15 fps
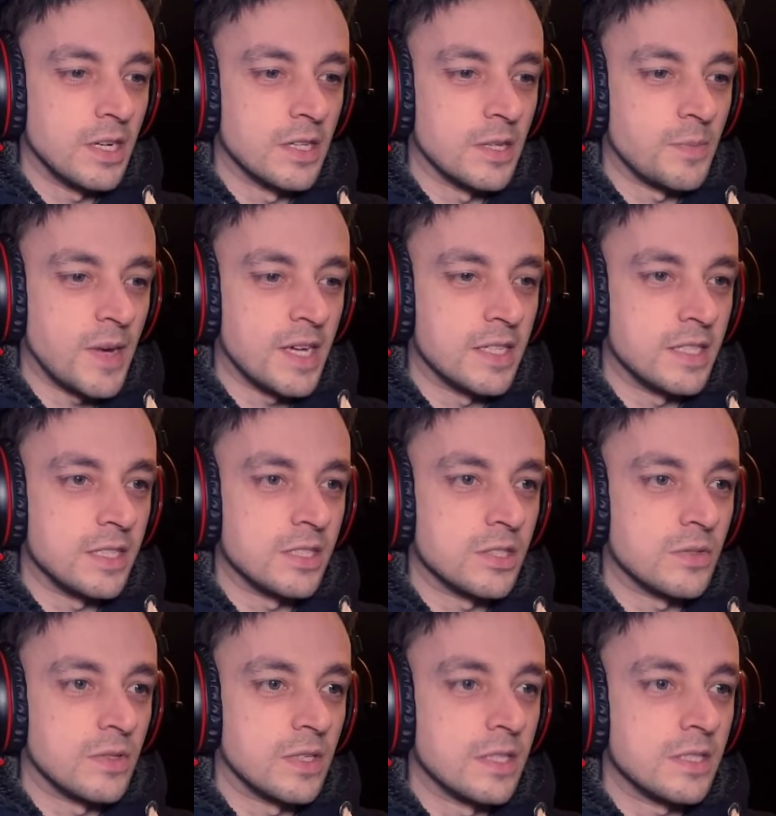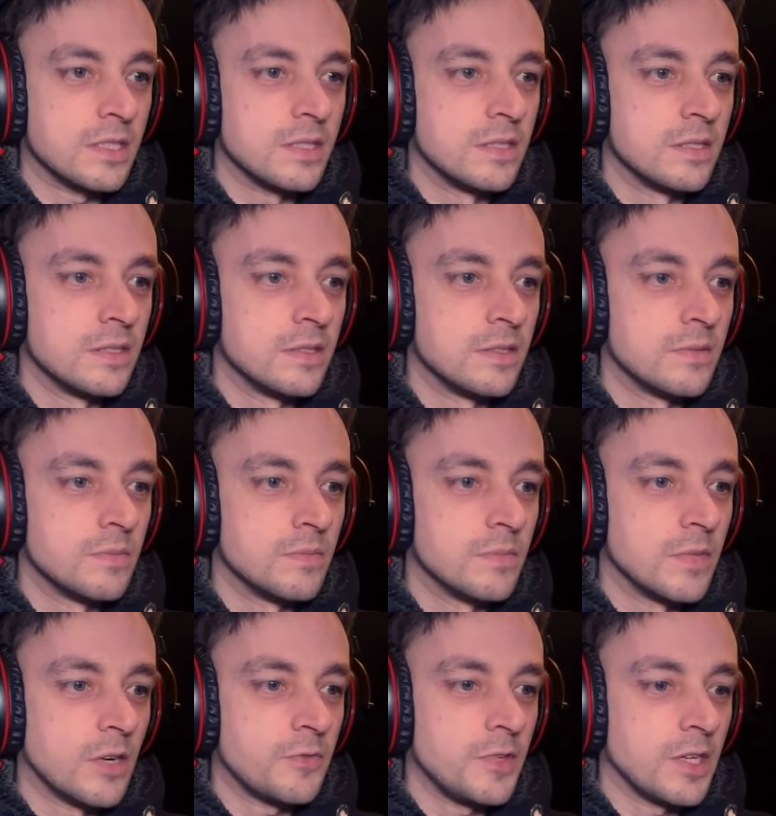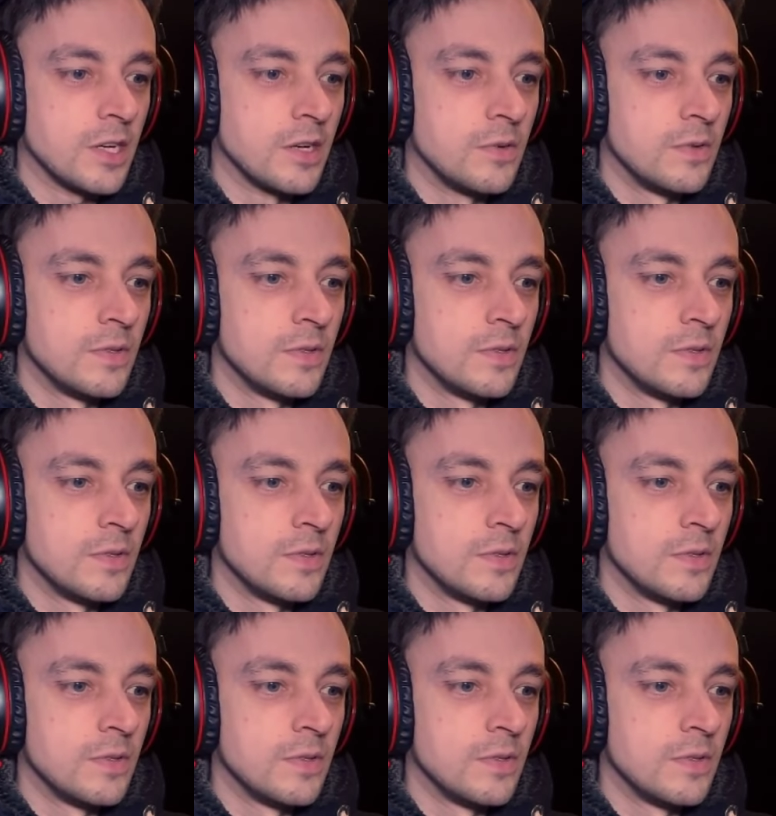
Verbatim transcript: other bandits, right? Off you go.